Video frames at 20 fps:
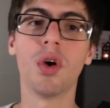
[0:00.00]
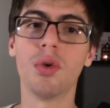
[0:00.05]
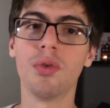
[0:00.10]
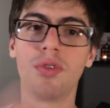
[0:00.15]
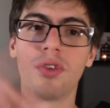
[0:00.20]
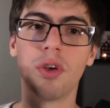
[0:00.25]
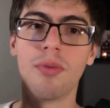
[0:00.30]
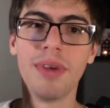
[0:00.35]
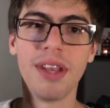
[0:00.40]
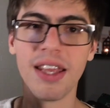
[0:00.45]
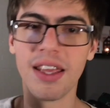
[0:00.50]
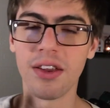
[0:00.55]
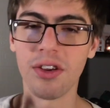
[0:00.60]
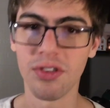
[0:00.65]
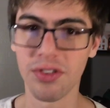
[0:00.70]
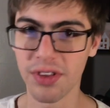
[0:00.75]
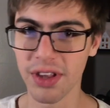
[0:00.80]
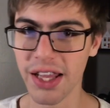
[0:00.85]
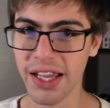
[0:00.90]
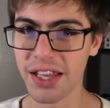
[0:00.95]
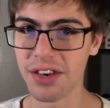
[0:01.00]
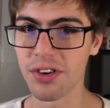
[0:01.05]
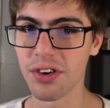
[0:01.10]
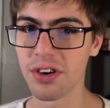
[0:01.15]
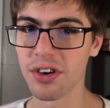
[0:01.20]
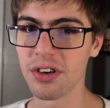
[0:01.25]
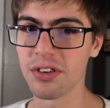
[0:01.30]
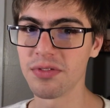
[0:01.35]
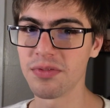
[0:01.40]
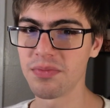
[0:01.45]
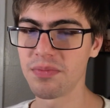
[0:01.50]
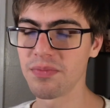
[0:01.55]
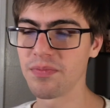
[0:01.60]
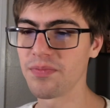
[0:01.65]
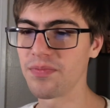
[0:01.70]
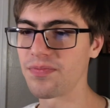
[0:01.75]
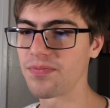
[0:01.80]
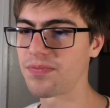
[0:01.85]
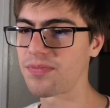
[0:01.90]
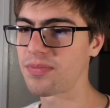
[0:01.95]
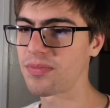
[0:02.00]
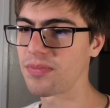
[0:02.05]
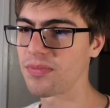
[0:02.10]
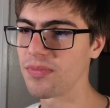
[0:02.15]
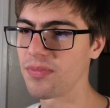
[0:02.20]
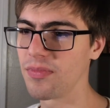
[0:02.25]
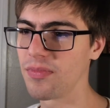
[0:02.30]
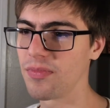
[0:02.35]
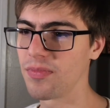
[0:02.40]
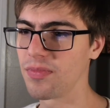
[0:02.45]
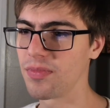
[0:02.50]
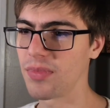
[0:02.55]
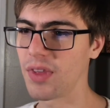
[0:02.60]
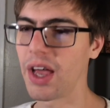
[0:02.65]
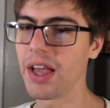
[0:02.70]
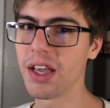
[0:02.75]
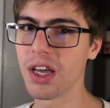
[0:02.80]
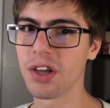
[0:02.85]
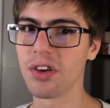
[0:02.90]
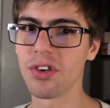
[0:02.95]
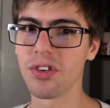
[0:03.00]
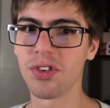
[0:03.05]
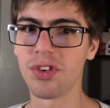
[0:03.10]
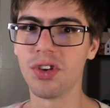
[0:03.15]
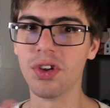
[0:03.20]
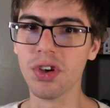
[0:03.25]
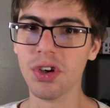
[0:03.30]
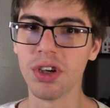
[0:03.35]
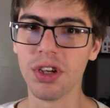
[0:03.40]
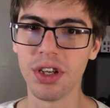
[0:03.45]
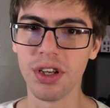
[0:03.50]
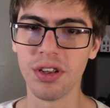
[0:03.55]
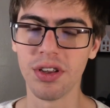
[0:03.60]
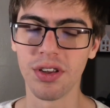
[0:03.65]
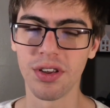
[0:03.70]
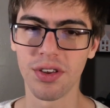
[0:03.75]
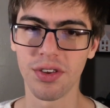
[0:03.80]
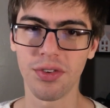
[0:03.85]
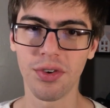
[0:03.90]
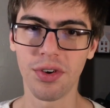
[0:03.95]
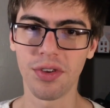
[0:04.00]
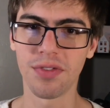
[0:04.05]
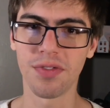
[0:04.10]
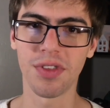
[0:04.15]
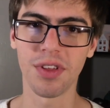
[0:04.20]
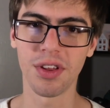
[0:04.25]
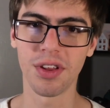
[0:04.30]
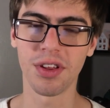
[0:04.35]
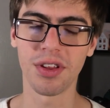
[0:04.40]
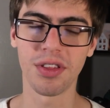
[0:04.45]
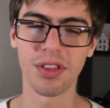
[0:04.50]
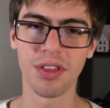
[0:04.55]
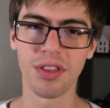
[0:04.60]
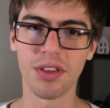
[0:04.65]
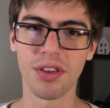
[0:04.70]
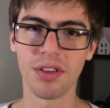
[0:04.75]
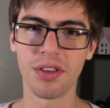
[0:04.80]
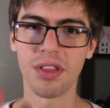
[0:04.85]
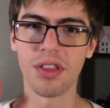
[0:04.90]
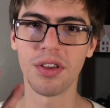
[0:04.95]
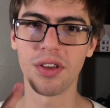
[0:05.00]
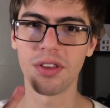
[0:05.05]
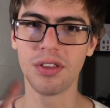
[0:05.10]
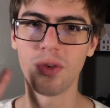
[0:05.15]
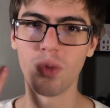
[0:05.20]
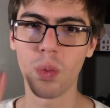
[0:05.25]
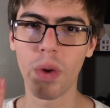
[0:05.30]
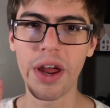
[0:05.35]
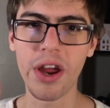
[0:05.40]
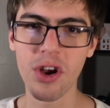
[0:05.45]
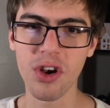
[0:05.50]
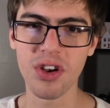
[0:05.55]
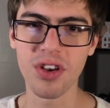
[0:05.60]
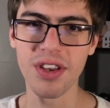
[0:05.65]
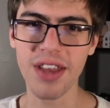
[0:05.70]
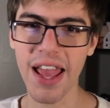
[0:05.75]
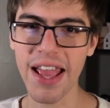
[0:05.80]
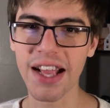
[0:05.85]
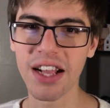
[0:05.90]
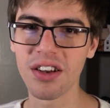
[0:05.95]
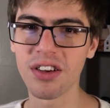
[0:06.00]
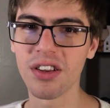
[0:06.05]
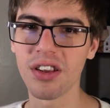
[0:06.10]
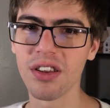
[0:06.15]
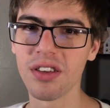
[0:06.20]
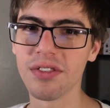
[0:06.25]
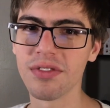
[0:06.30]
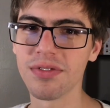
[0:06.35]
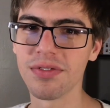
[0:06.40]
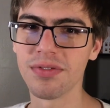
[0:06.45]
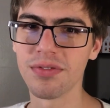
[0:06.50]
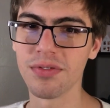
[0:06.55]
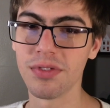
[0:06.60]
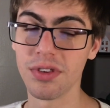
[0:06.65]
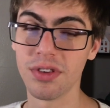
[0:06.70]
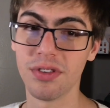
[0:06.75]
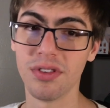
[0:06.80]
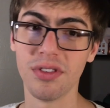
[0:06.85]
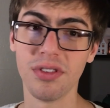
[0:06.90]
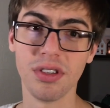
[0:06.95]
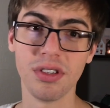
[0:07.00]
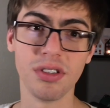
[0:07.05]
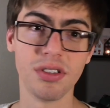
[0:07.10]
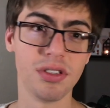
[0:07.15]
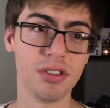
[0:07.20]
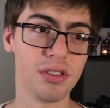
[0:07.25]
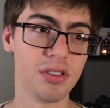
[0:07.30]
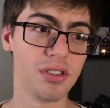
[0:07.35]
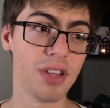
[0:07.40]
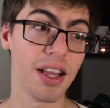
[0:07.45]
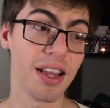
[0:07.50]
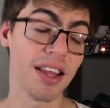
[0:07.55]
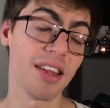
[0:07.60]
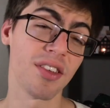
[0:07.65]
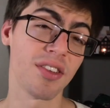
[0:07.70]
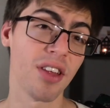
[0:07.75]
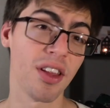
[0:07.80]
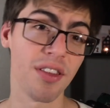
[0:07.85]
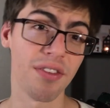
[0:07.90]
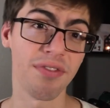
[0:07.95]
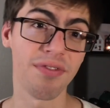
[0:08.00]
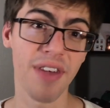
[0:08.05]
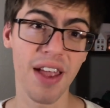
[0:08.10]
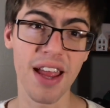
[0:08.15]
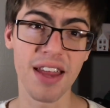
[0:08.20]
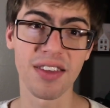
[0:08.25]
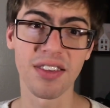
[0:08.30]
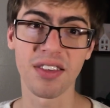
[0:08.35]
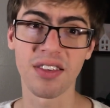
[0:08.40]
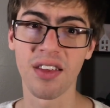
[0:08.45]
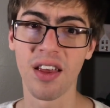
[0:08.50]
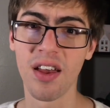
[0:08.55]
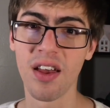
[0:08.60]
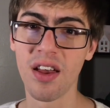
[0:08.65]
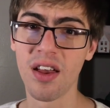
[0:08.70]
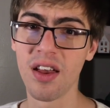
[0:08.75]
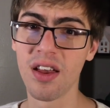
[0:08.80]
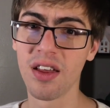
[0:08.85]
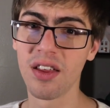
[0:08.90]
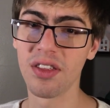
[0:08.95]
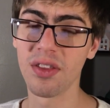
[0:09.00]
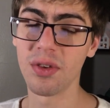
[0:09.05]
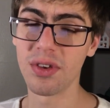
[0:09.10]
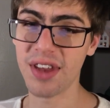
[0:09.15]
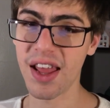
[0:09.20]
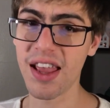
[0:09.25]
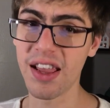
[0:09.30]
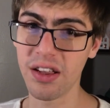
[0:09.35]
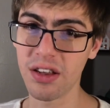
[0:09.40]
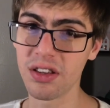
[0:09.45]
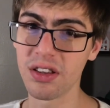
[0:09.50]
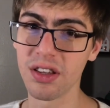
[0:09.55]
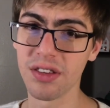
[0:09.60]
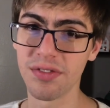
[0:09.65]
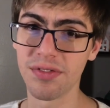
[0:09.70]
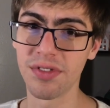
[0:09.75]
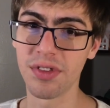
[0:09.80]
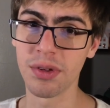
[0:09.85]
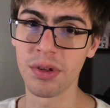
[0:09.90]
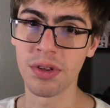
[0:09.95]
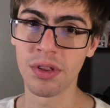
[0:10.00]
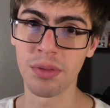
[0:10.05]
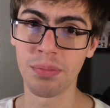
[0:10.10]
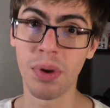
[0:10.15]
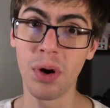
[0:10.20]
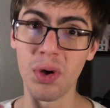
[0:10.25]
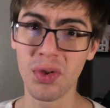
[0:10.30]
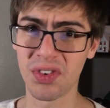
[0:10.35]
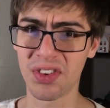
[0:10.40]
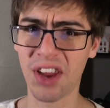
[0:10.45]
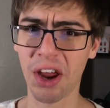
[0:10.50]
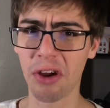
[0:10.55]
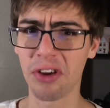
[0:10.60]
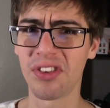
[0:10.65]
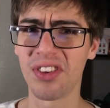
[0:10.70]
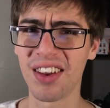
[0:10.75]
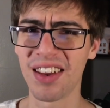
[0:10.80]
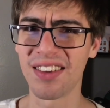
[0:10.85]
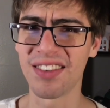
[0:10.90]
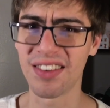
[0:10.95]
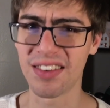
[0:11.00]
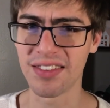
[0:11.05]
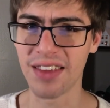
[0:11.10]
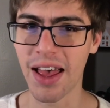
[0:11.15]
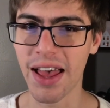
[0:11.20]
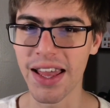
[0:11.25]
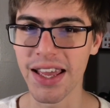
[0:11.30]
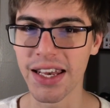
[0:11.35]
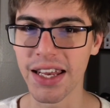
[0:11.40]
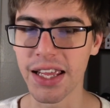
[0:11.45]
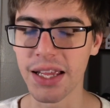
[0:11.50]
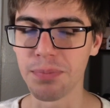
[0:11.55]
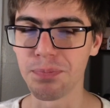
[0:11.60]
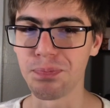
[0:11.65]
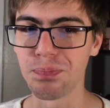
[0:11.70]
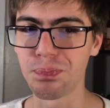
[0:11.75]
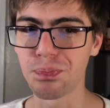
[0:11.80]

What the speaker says: so many years later, I understood sort of the weird tangle of, at least on the face, the tangle of the post-scarcity society.